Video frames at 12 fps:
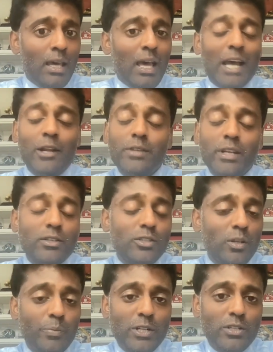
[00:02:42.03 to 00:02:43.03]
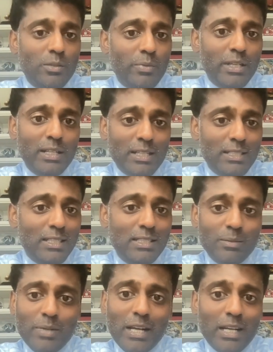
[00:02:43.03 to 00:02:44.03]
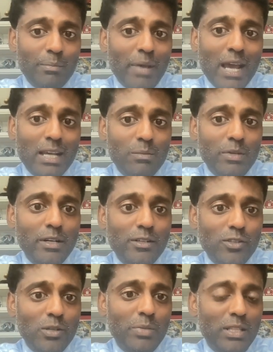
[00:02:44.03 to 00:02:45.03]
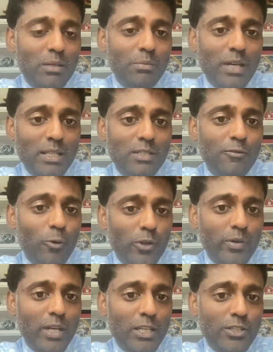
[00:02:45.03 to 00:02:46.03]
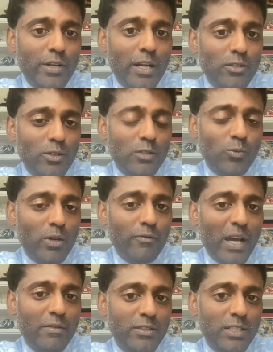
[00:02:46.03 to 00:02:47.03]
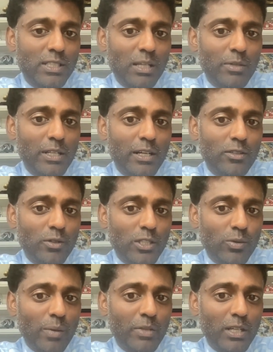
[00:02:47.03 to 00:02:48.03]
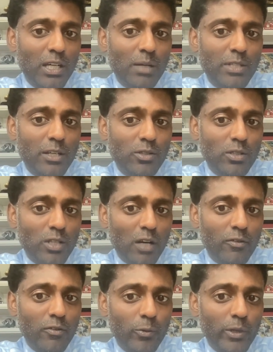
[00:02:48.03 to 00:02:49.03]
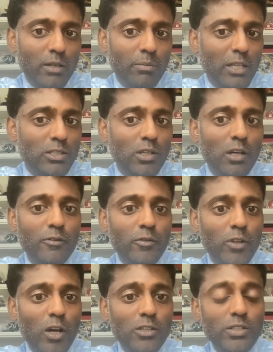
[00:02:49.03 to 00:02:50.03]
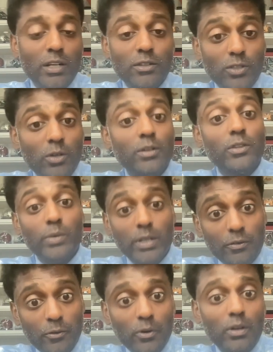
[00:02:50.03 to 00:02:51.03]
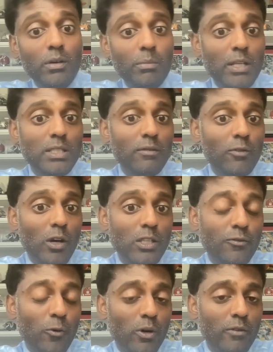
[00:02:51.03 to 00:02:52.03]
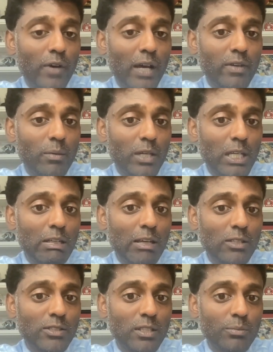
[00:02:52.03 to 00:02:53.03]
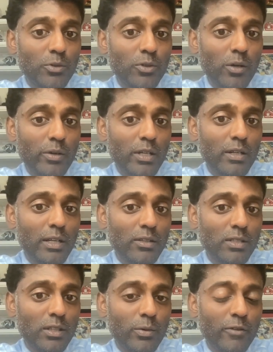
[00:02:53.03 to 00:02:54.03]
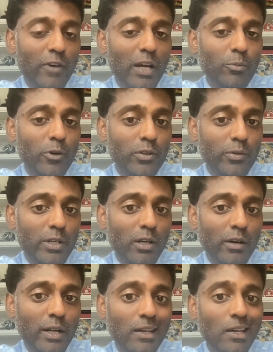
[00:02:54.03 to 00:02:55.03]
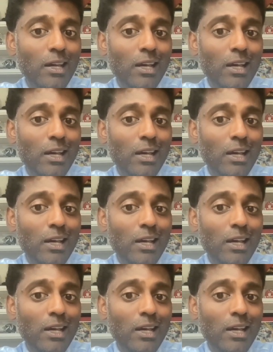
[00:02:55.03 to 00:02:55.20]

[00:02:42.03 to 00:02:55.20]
I know the Arizona pitcher is a bit inconsistent, but I got to back him here. Arizona beat the Mets 4-3 yesterday. Arizona's won 5 of 6 coming in. Arizona swept the Cubs. Arizona's off of a win. Mets off of a loss to Arizona 3-4. Mets have lost 4 of 5 coming in. Nelson and Budo here. Nelson 5.3 ERA.